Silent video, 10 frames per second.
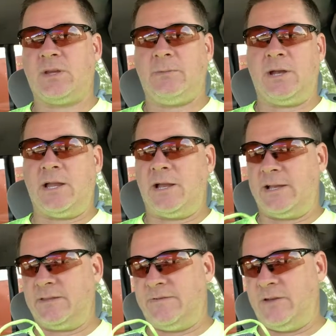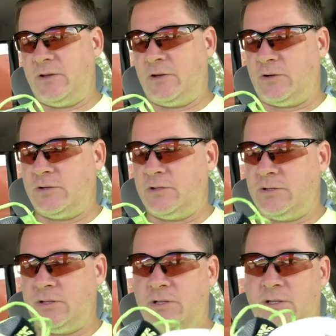I mean, I like the feel.
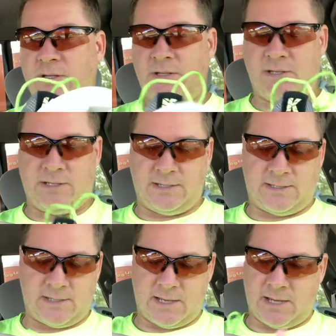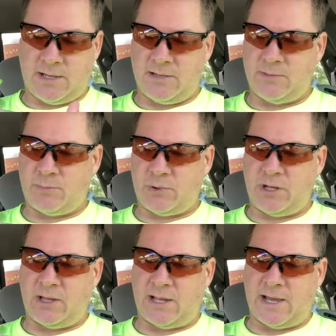It's uh,
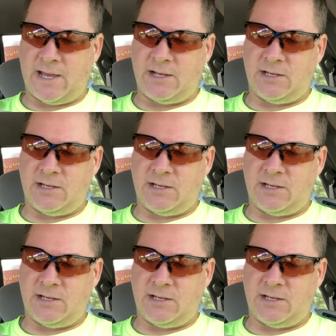pretty light.